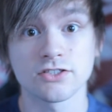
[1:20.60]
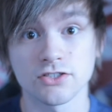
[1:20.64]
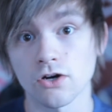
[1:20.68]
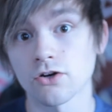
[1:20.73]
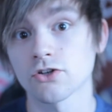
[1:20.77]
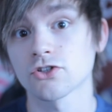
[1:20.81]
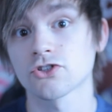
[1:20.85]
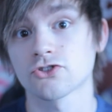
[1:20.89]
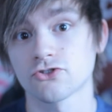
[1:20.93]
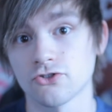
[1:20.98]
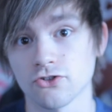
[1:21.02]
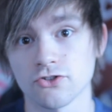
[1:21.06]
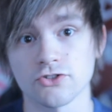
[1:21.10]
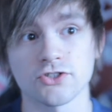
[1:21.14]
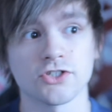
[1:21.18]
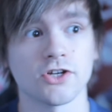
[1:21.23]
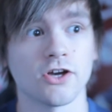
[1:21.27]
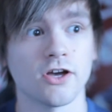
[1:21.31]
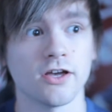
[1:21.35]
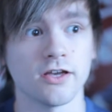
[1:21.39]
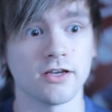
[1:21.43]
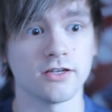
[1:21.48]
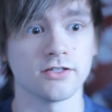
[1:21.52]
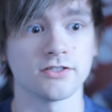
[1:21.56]
song
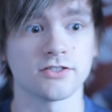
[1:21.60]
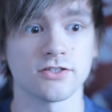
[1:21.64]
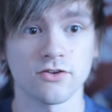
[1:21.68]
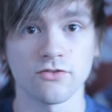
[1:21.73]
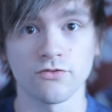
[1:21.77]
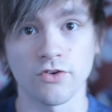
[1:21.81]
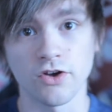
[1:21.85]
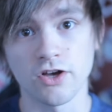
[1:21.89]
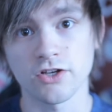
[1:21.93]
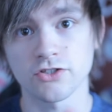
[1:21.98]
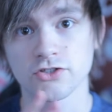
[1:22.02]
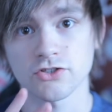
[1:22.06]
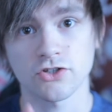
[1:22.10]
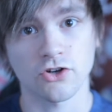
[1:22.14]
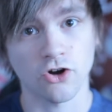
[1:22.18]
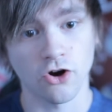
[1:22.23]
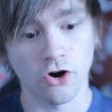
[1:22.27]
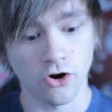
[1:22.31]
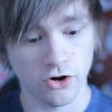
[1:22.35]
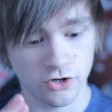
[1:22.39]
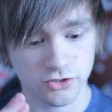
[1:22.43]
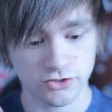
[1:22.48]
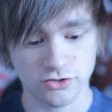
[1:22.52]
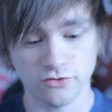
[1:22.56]
structure is verse,
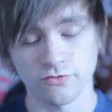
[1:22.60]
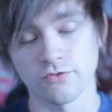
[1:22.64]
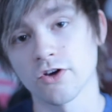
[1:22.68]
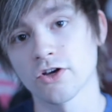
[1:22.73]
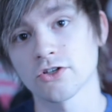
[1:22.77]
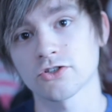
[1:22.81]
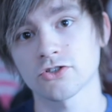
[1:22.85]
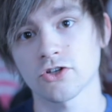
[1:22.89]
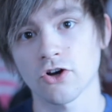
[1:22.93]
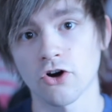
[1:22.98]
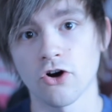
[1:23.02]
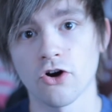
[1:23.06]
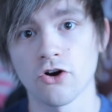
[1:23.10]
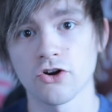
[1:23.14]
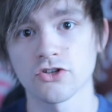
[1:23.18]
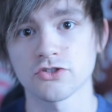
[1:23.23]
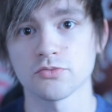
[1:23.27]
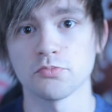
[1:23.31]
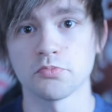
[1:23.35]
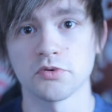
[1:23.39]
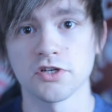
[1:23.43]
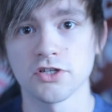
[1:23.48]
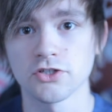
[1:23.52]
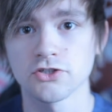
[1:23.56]
chorus,
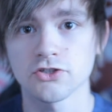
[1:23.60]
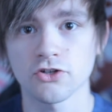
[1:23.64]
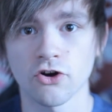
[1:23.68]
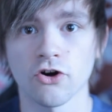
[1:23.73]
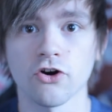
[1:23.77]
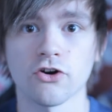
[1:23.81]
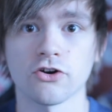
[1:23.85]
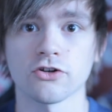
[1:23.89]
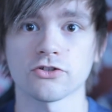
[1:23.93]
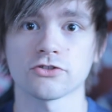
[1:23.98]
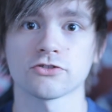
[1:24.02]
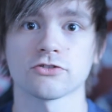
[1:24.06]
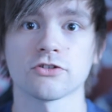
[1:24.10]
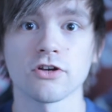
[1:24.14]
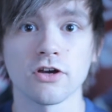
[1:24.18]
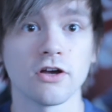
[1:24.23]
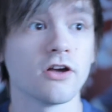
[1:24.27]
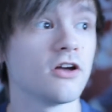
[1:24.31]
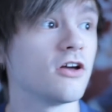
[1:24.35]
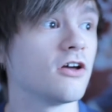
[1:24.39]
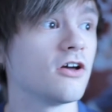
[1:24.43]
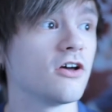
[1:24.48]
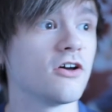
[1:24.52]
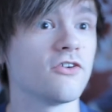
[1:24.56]
bridge, chorus.
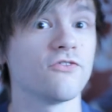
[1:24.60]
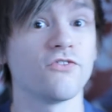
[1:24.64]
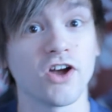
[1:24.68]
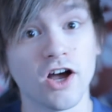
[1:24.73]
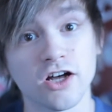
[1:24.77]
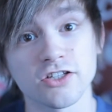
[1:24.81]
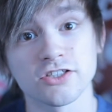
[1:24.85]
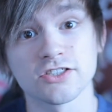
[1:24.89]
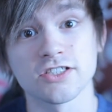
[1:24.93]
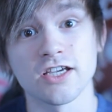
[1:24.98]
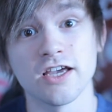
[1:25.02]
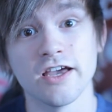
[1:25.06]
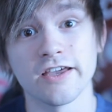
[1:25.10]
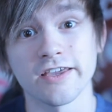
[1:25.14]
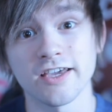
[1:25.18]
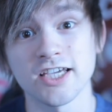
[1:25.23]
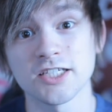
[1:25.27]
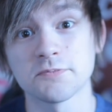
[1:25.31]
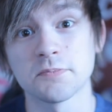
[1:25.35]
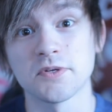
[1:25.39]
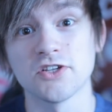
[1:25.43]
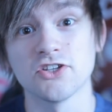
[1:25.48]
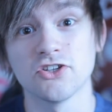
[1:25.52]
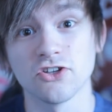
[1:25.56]
For God's sake,
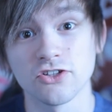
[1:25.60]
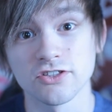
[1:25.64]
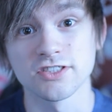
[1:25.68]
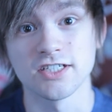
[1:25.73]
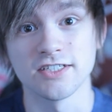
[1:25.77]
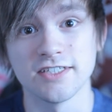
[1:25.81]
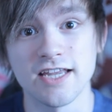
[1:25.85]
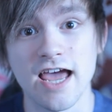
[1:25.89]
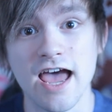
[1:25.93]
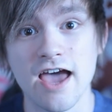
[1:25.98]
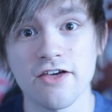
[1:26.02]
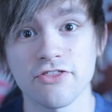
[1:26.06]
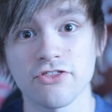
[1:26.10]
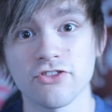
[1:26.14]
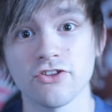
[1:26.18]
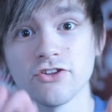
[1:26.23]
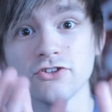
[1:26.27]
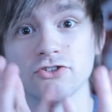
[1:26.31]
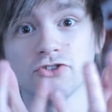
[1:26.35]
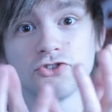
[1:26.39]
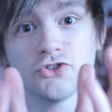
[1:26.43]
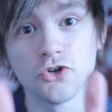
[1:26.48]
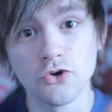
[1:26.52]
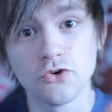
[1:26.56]
it's been done to death.
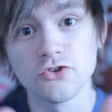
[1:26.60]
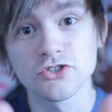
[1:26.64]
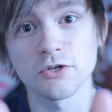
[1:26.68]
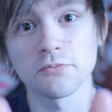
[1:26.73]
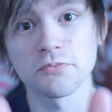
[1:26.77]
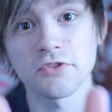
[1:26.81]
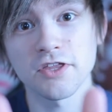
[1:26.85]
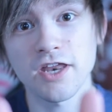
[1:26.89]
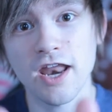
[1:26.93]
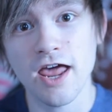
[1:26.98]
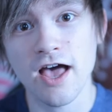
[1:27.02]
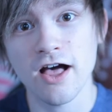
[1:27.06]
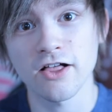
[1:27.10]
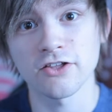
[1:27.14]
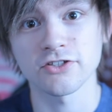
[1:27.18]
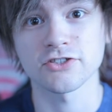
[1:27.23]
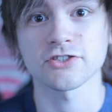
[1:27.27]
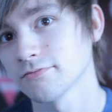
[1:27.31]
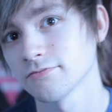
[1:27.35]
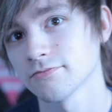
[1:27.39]
Do something else.